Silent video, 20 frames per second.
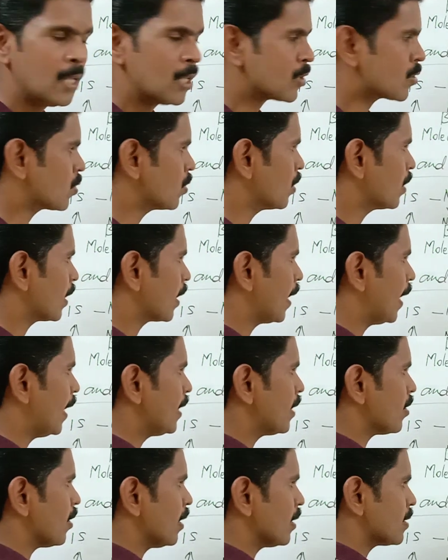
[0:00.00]
So the
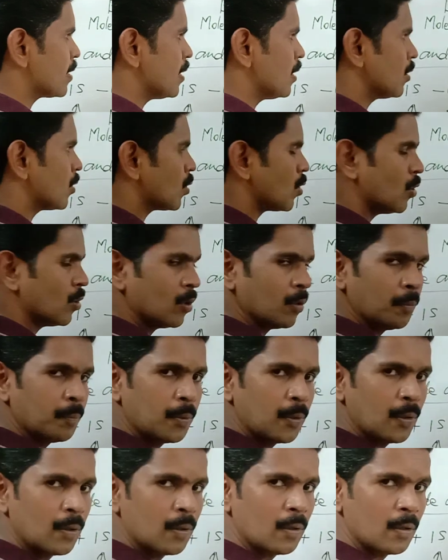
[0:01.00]
hydroxyl
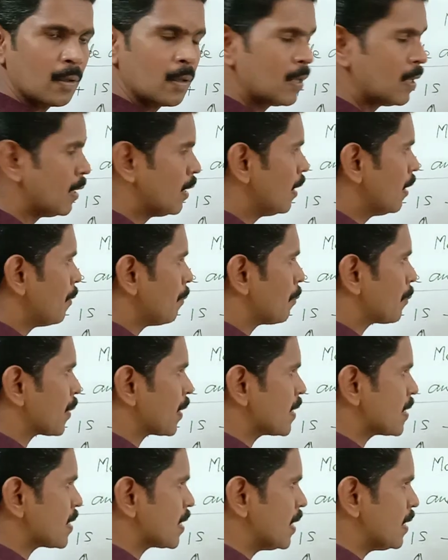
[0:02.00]
group
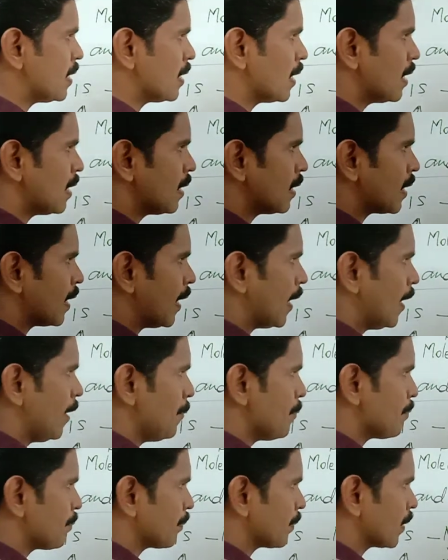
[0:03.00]
present in
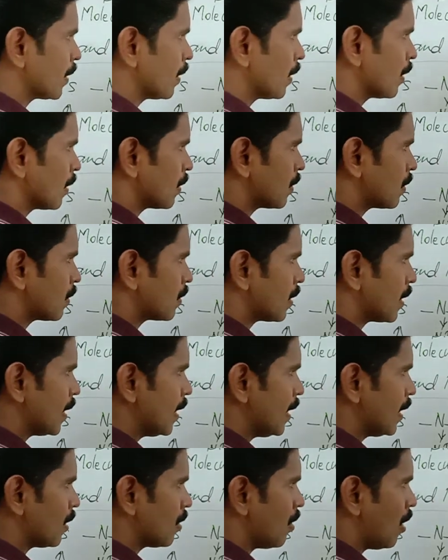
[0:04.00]
the
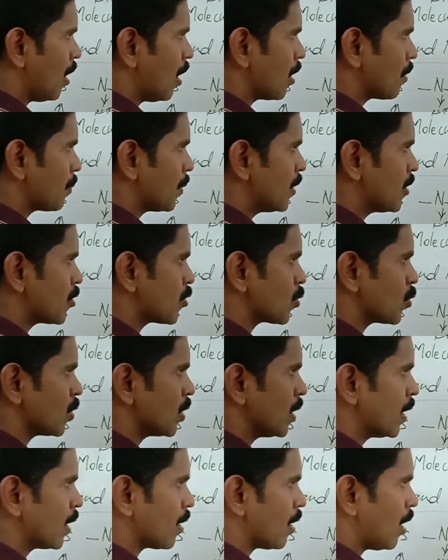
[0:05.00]
3-carbon
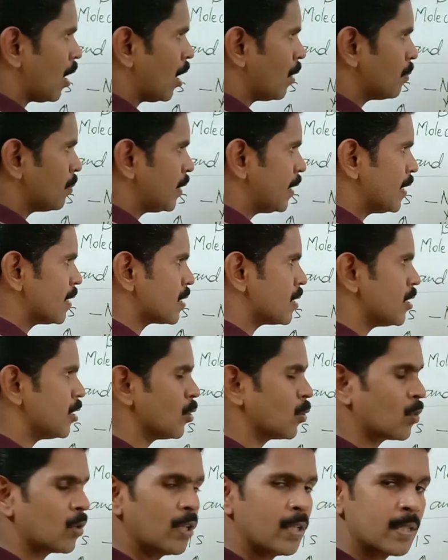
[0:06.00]
sugar of this
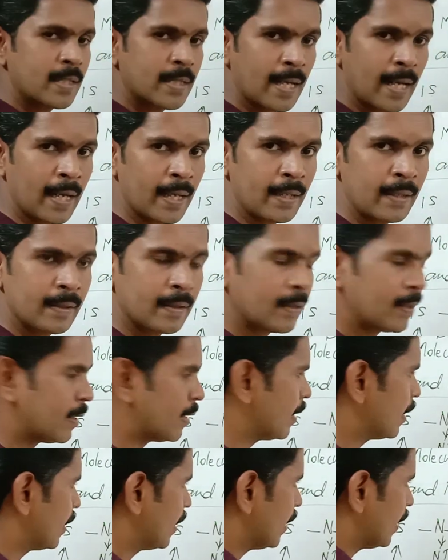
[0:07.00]
nucleotide
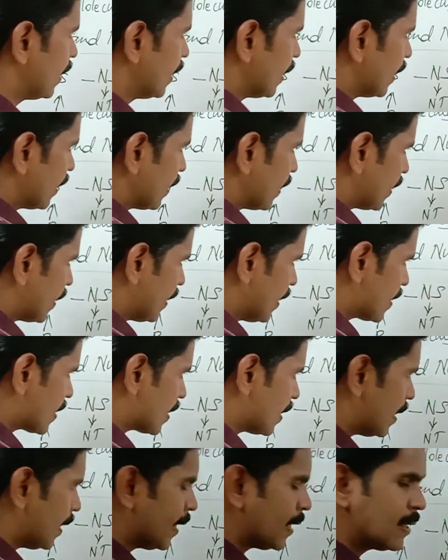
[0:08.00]

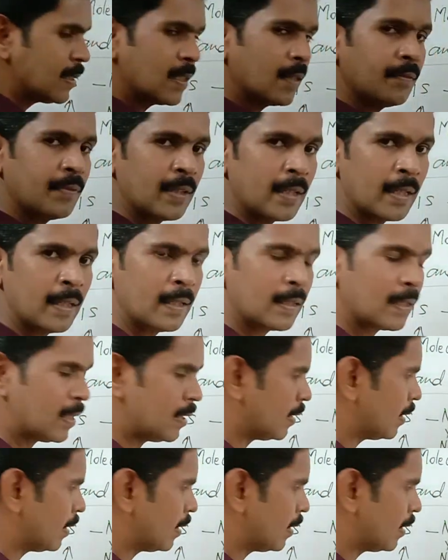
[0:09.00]
is linked with